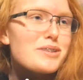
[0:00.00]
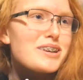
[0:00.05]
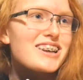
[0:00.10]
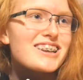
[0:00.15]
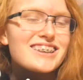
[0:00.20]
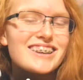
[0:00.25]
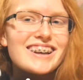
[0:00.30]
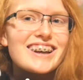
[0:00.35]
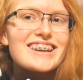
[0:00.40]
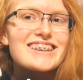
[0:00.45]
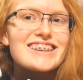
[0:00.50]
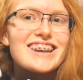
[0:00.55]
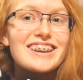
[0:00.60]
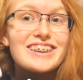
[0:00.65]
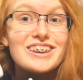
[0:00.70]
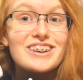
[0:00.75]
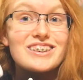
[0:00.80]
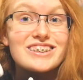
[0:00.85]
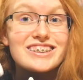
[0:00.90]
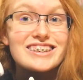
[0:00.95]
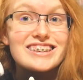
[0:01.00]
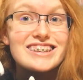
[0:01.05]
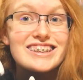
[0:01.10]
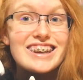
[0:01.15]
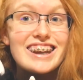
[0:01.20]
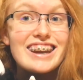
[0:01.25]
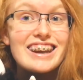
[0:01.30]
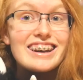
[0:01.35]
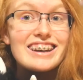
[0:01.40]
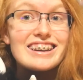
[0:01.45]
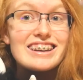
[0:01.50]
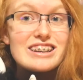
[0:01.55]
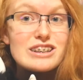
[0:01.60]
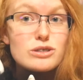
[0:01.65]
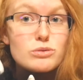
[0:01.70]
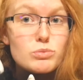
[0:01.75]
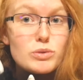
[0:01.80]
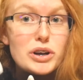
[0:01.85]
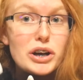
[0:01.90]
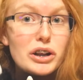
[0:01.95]
because like I said, those are stained
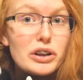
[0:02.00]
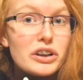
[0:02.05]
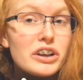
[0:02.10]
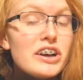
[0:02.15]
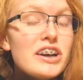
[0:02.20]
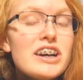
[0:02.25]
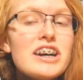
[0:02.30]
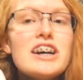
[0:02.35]
as well.